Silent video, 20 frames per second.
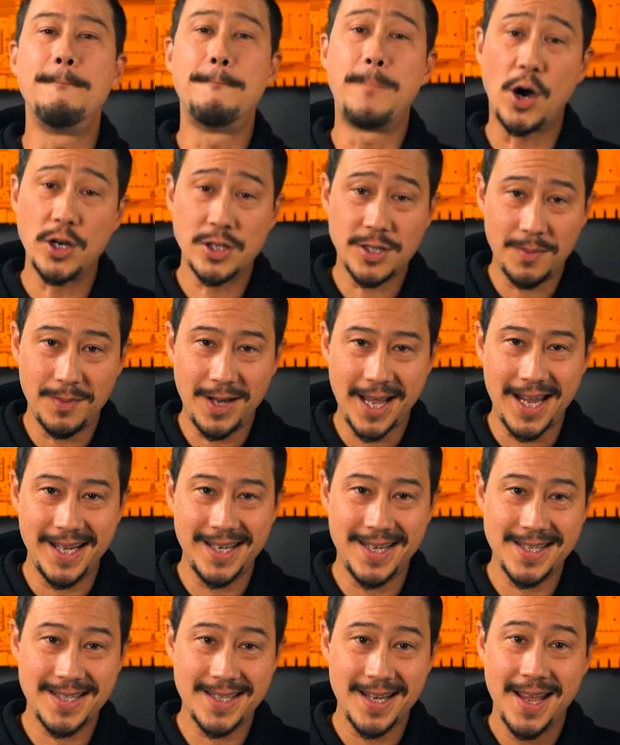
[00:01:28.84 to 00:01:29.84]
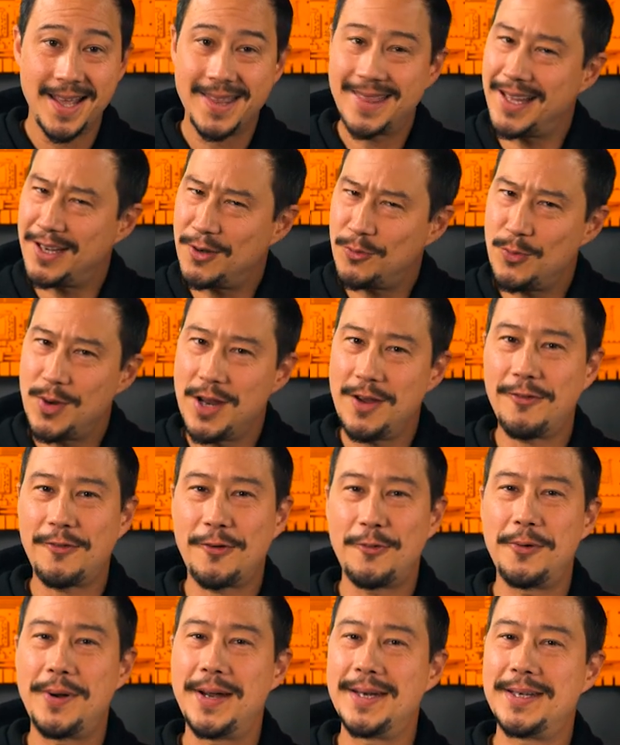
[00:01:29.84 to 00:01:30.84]
Bottom line is that we have
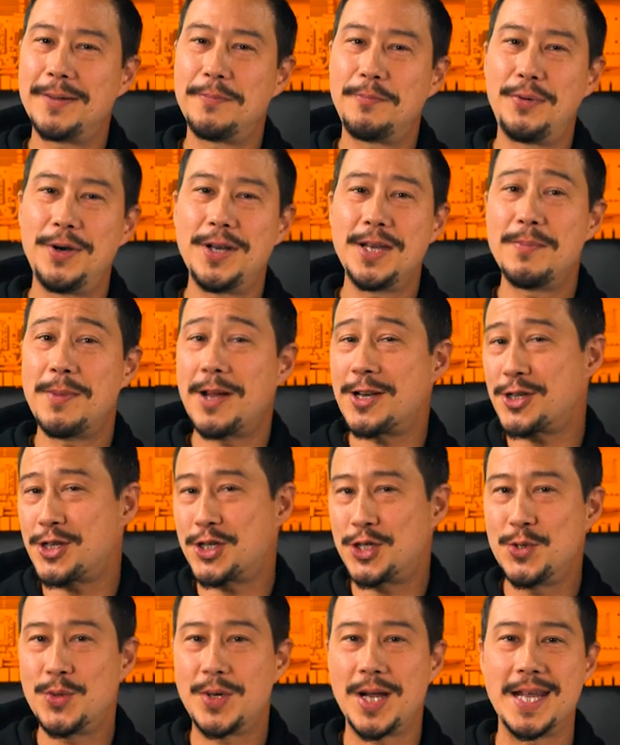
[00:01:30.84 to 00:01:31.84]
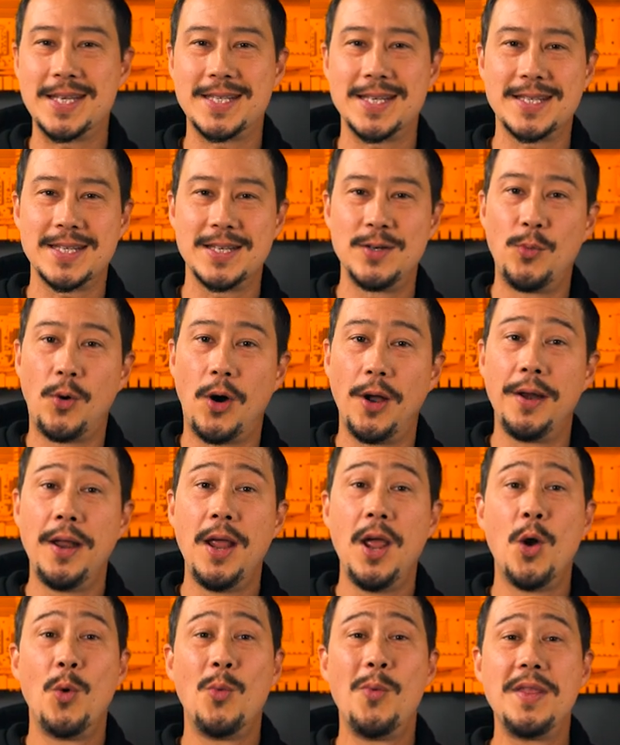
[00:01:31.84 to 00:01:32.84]
created pretty much two cases in one
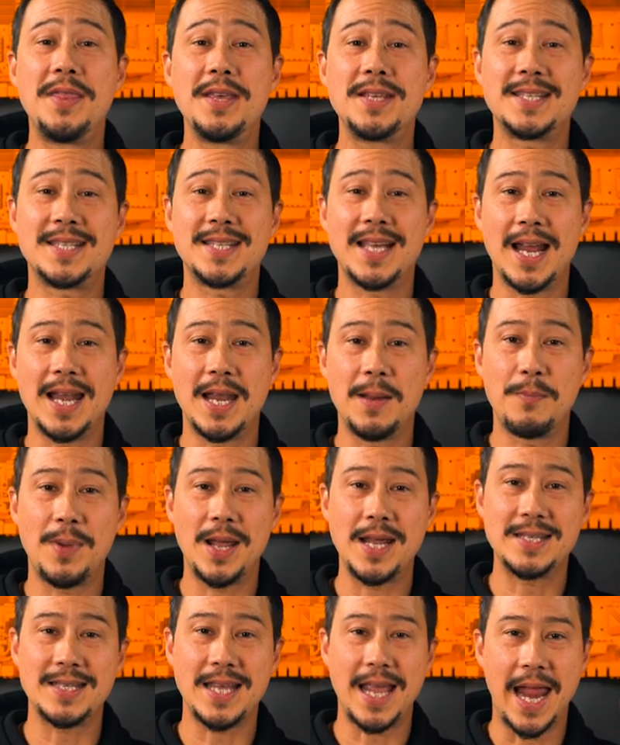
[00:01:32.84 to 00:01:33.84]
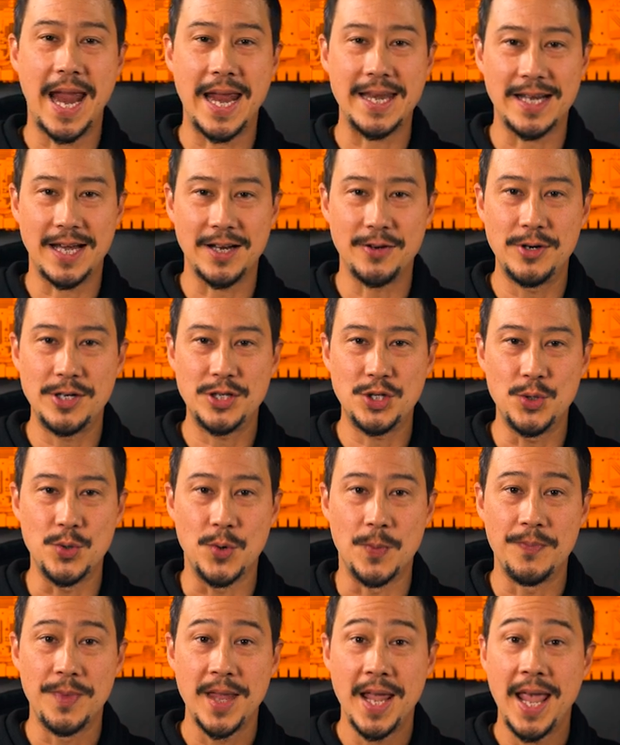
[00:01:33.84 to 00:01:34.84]
with the Silentbase
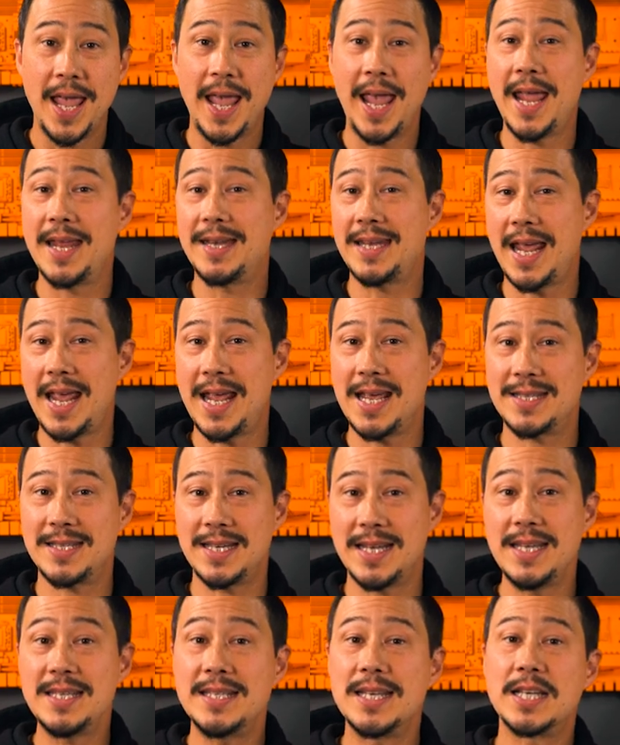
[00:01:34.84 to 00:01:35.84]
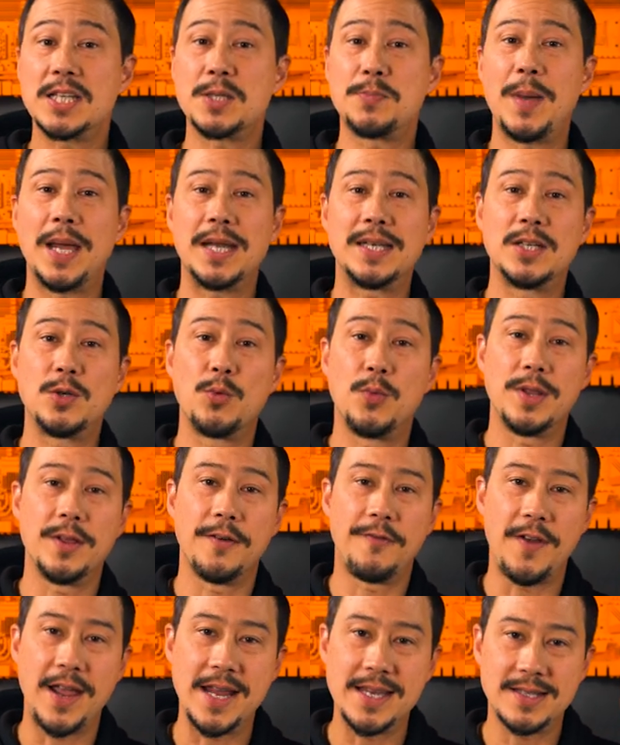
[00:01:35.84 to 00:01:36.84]
802. And as is expected with
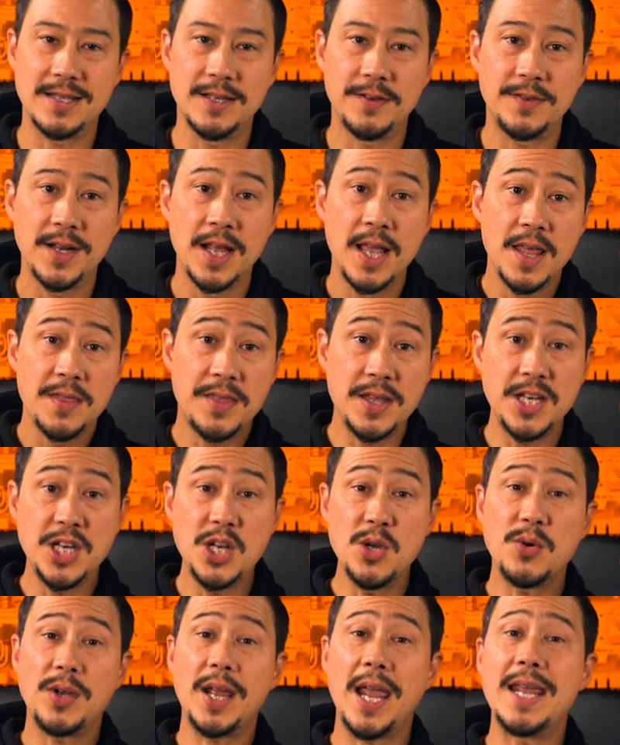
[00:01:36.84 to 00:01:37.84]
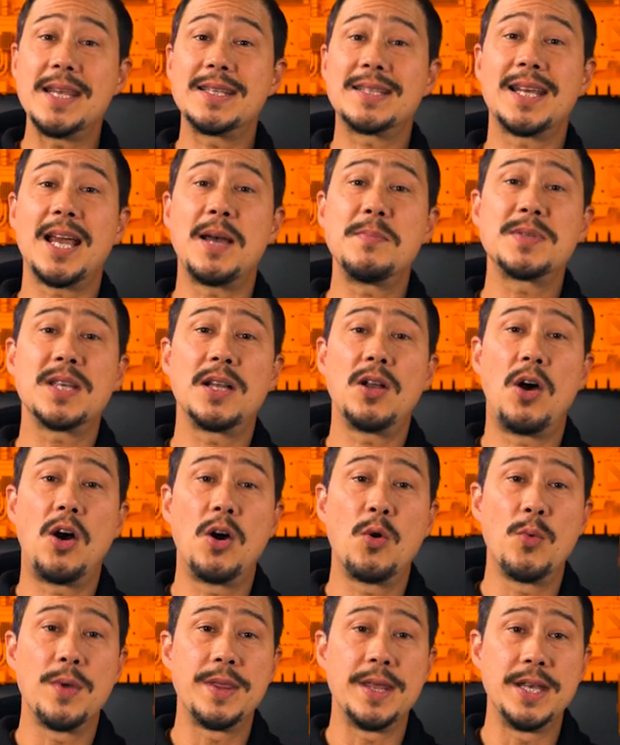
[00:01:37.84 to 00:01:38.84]
a facelift, the new case comes
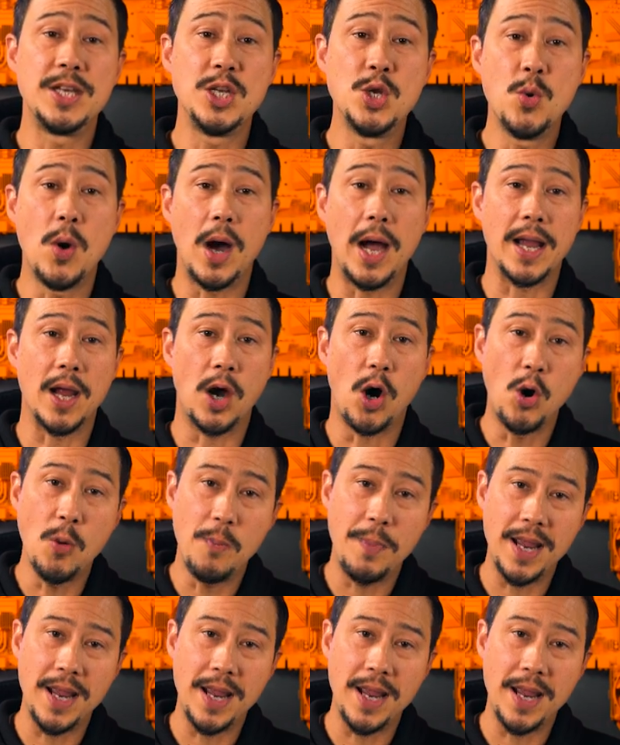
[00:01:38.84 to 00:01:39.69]
along with a new I/O